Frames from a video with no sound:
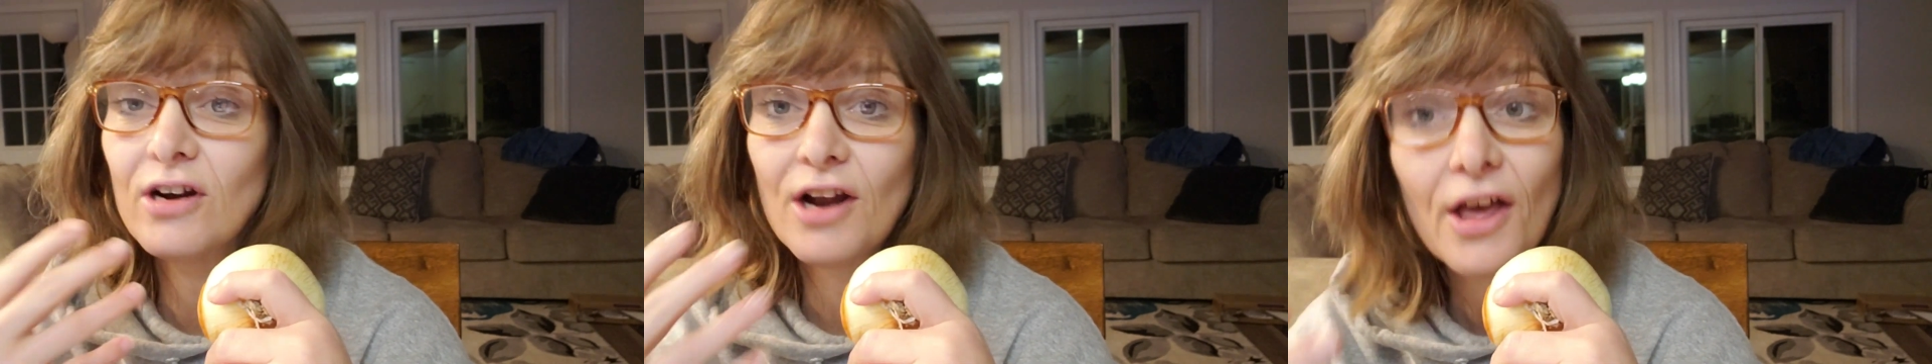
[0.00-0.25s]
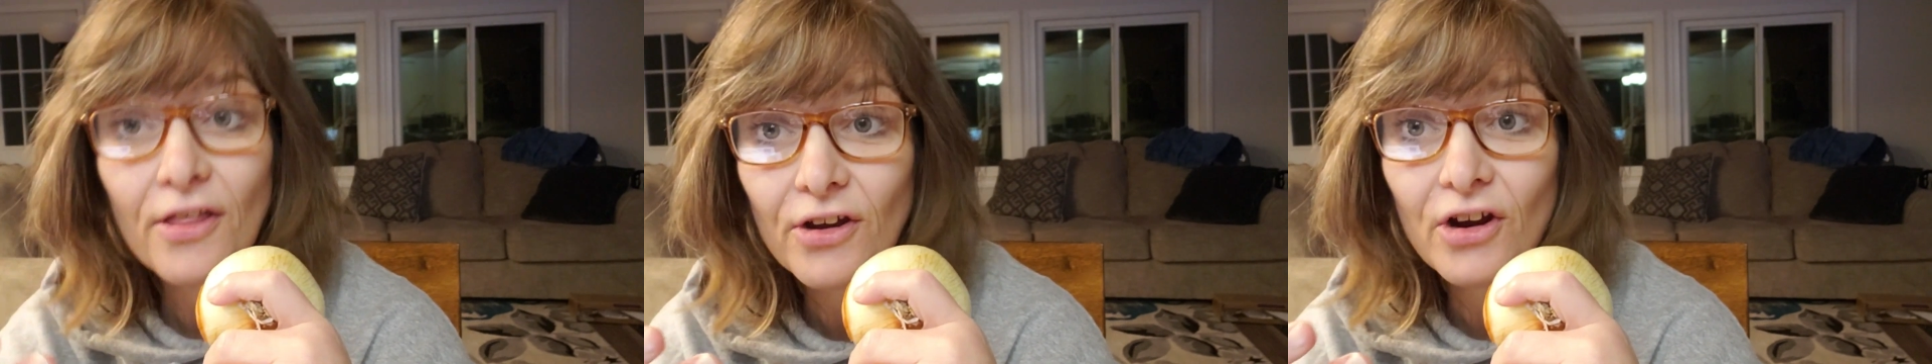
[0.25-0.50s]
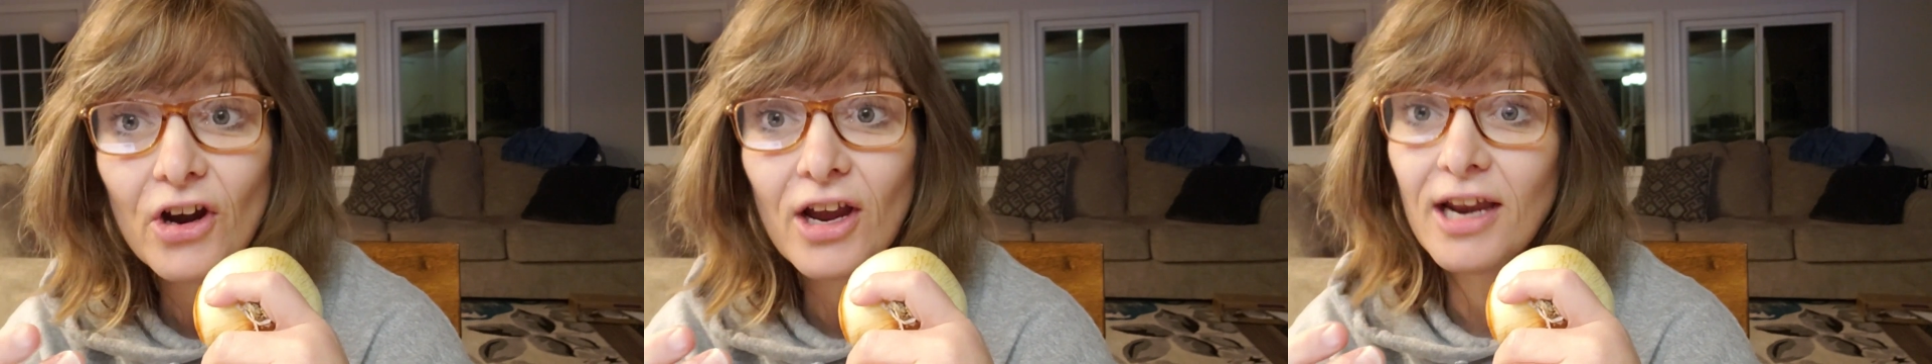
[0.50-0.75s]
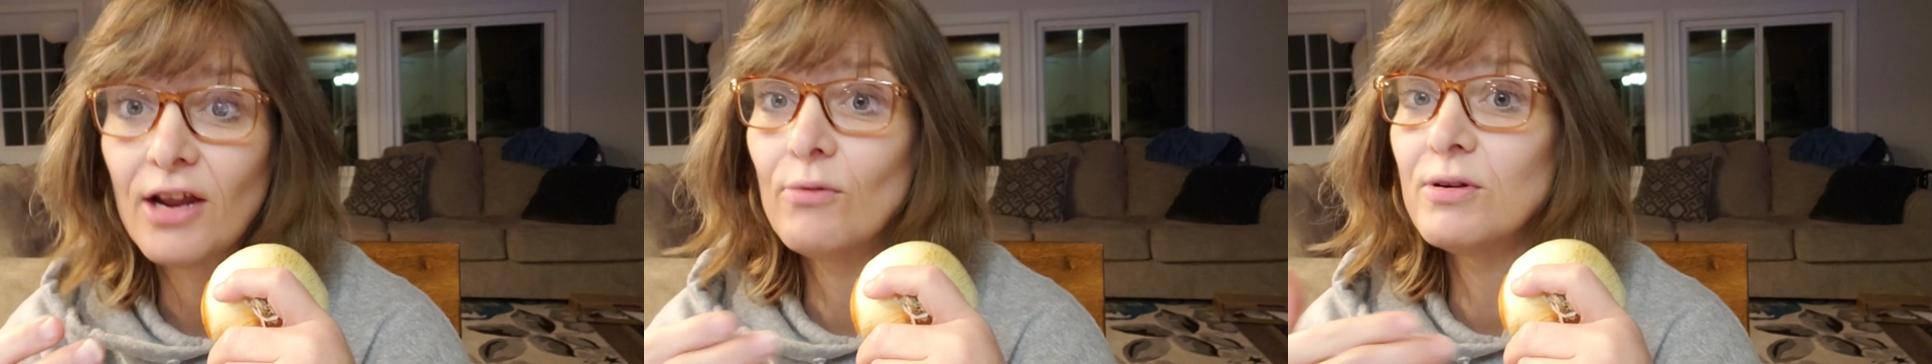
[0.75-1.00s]
another
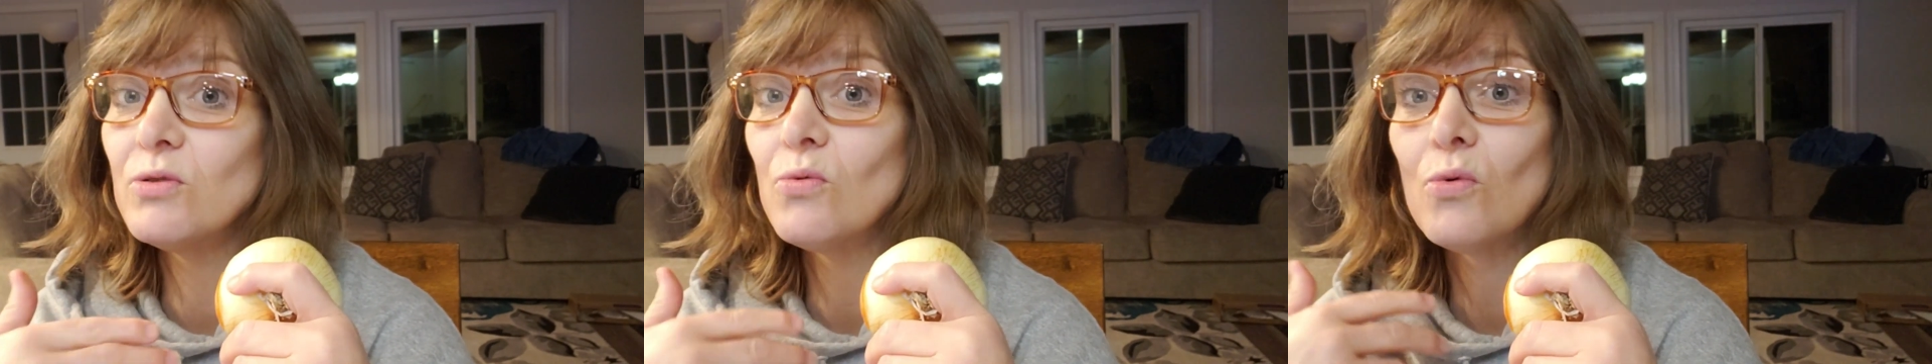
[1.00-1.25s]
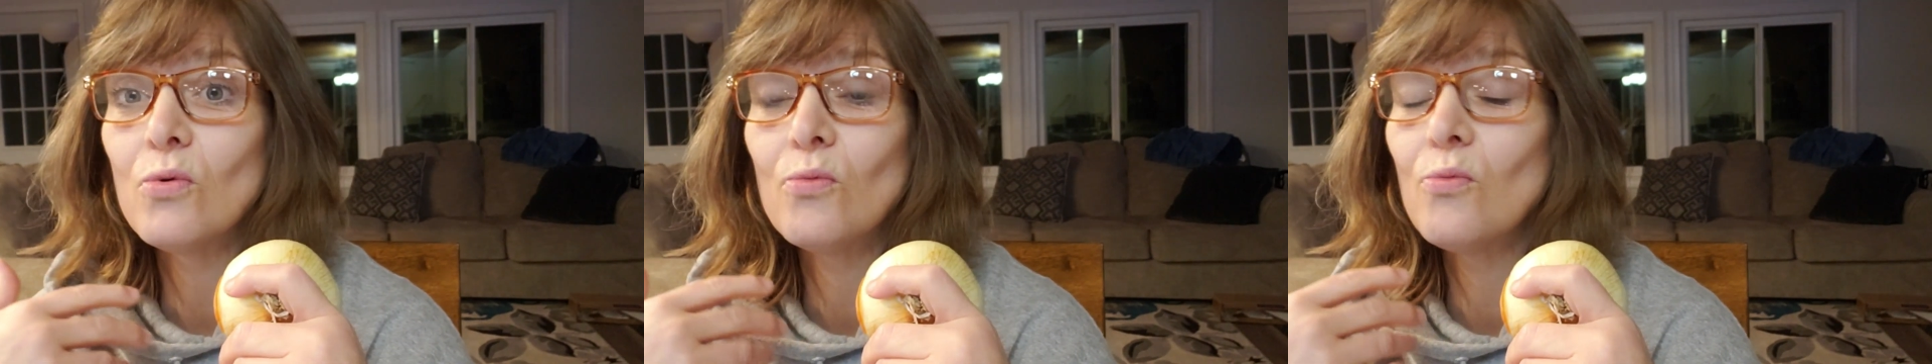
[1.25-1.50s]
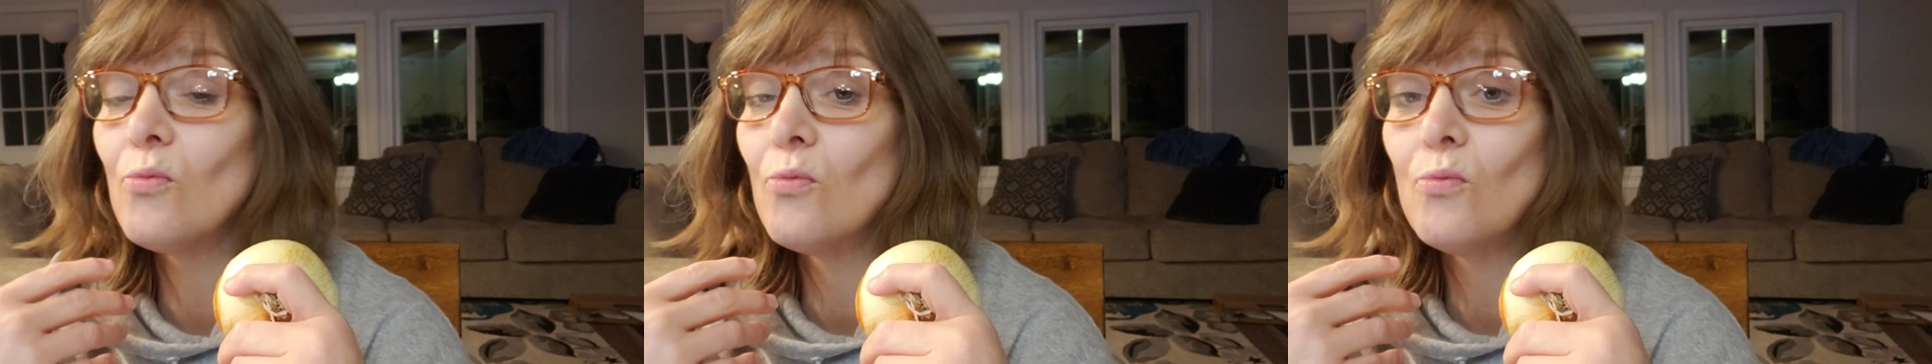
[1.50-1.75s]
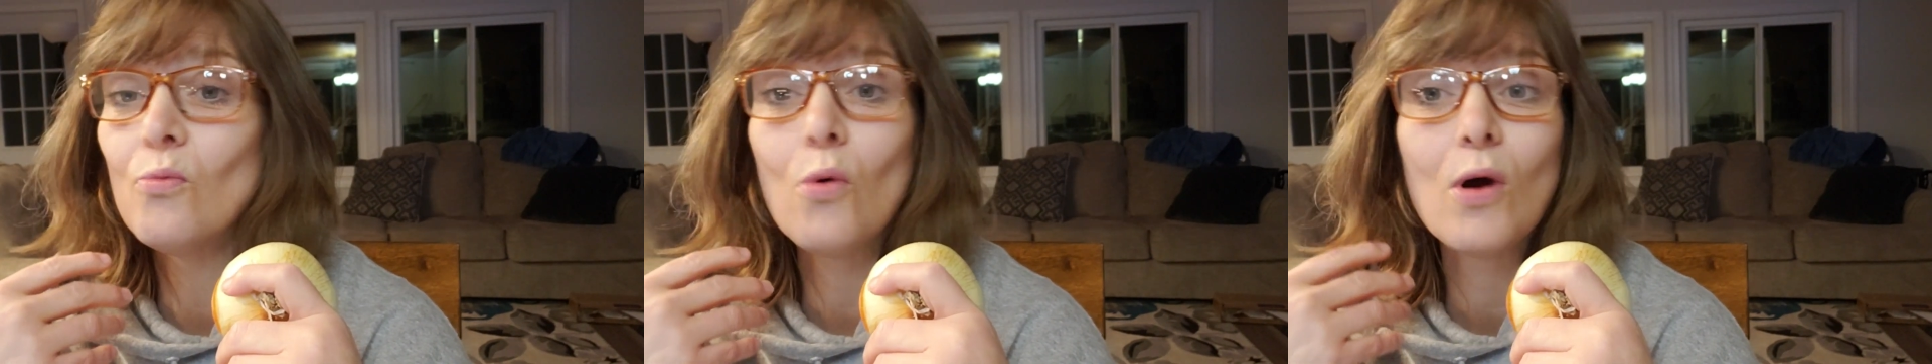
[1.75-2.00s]
and it was
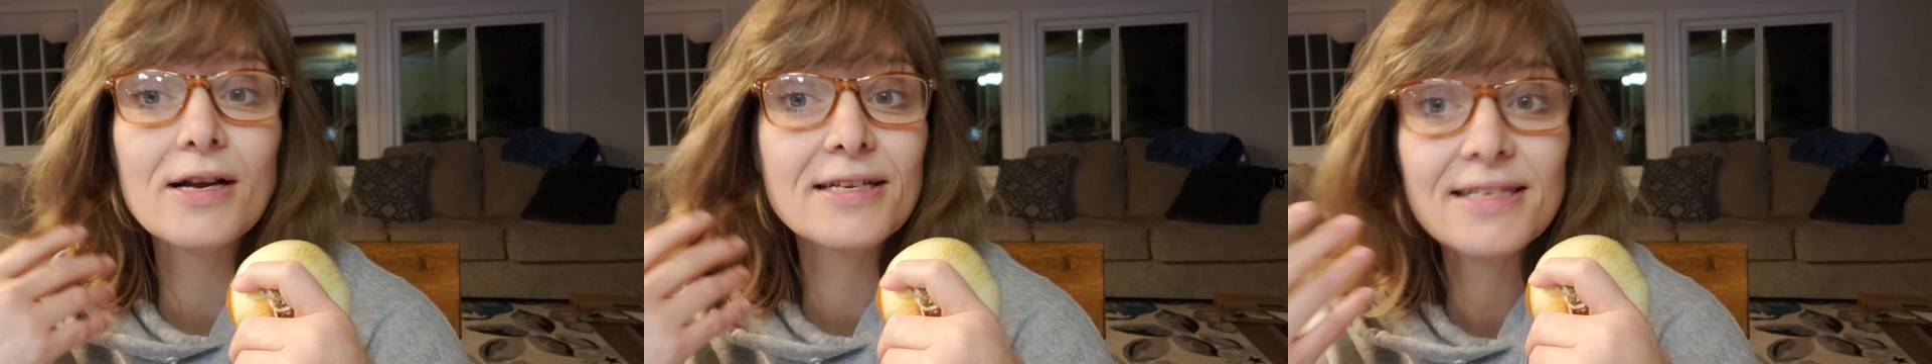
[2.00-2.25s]
one